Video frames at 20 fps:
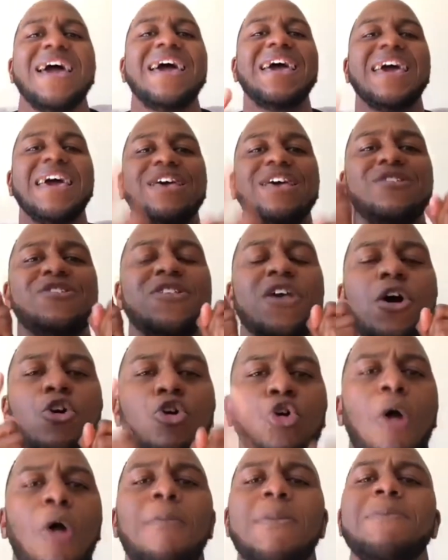is
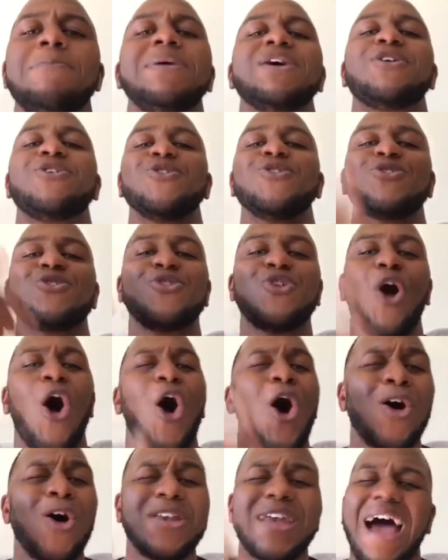coming because
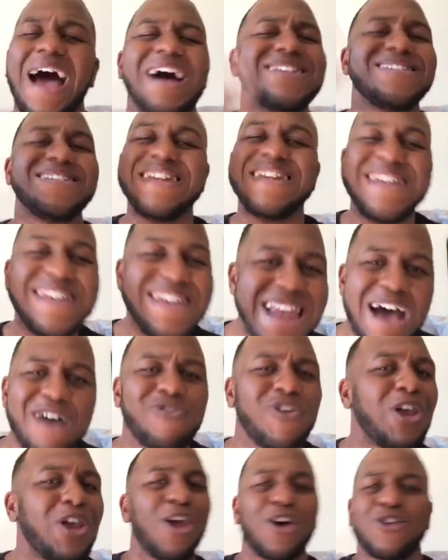God has
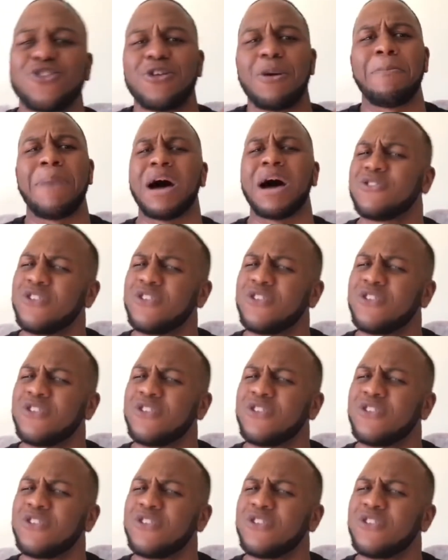never lost a battle.